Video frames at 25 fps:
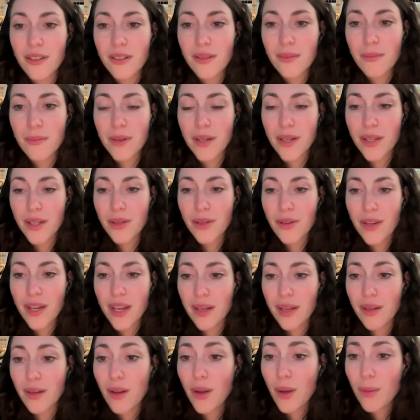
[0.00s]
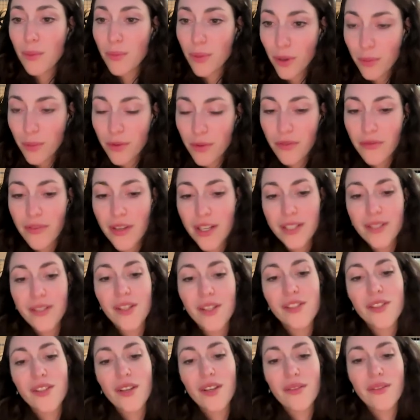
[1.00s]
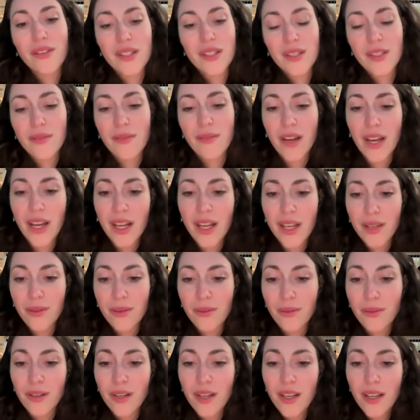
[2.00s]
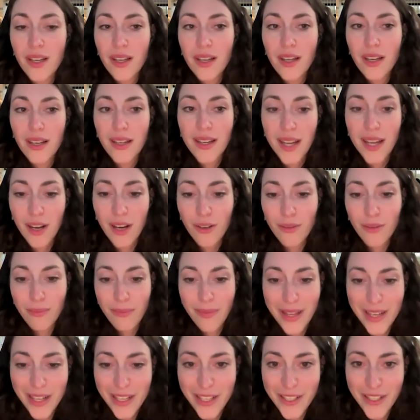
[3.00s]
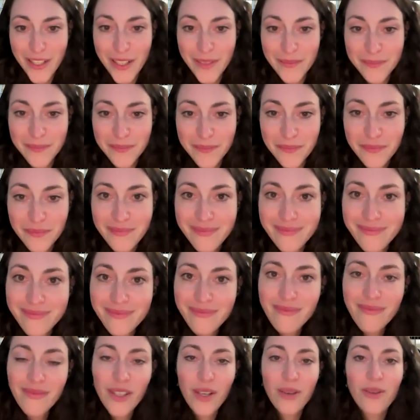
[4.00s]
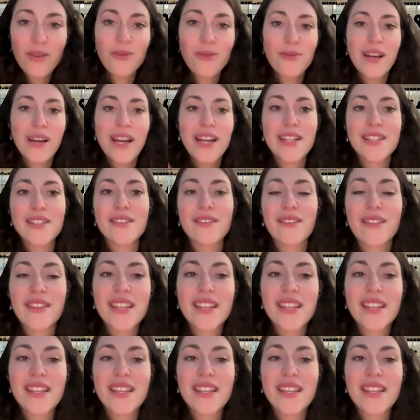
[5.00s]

on, but you can book professional services via your account manager. All right,